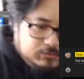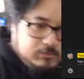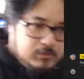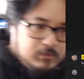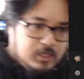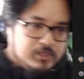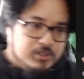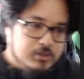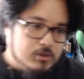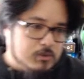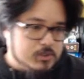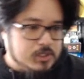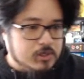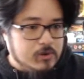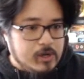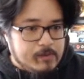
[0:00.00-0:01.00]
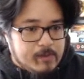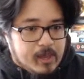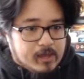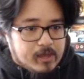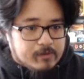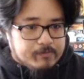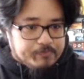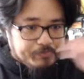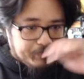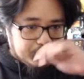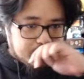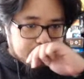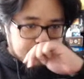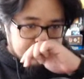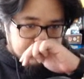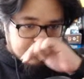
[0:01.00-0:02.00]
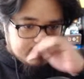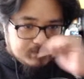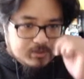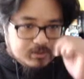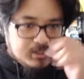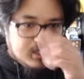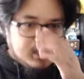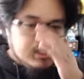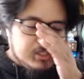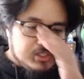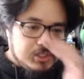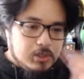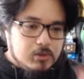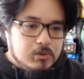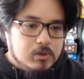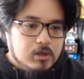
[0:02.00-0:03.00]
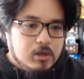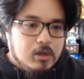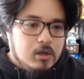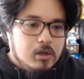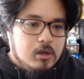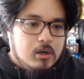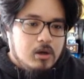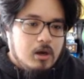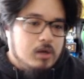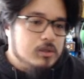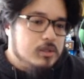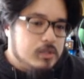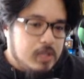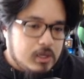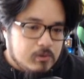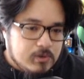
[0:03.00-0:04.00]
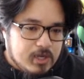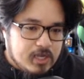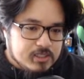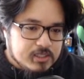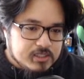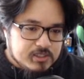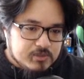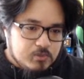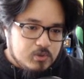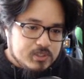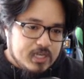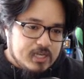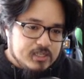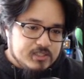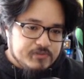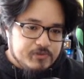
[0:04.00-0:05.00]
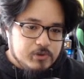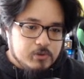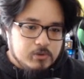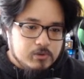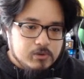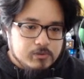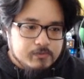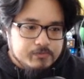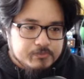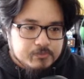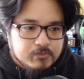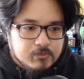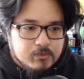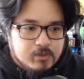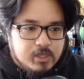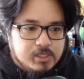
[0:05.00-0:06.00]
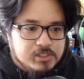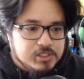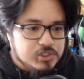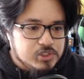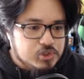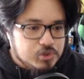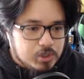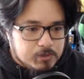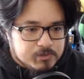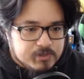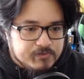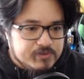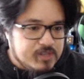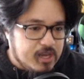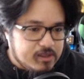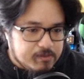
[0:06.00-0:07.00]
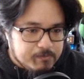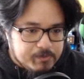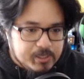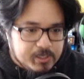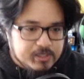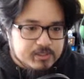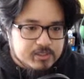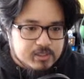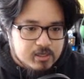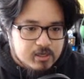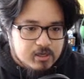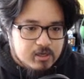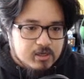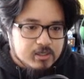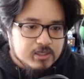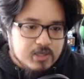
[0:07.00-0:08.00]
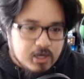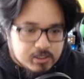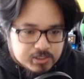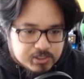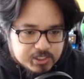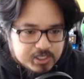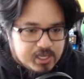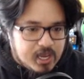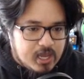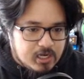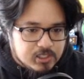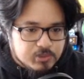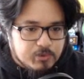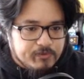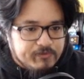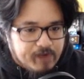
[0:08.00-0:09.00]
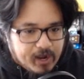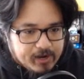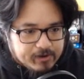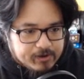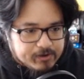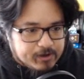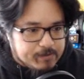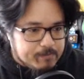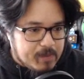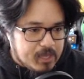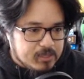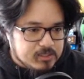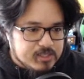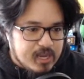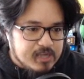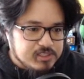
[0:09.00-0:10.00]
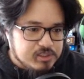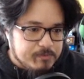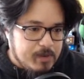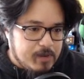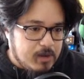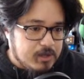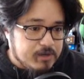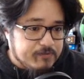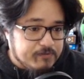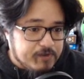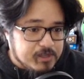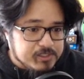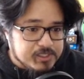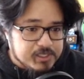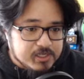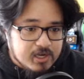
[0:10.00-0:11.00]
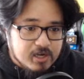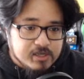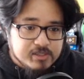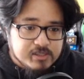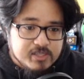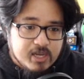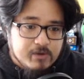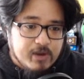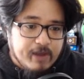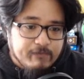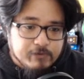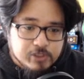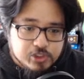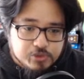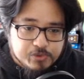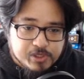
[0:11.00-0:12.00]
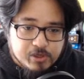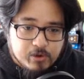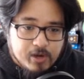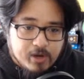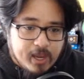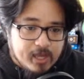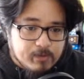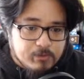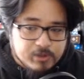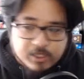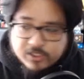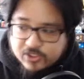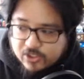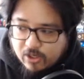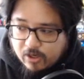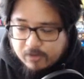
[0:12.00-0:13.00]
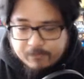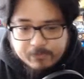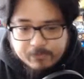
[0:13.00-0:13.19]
Ezeudu was a great man. And so, all the clan was at his funeral. The ancient drums of death beat. Guns and cannons were fired, and men dashed about in frenzy, cutting down every tree or animal they saw,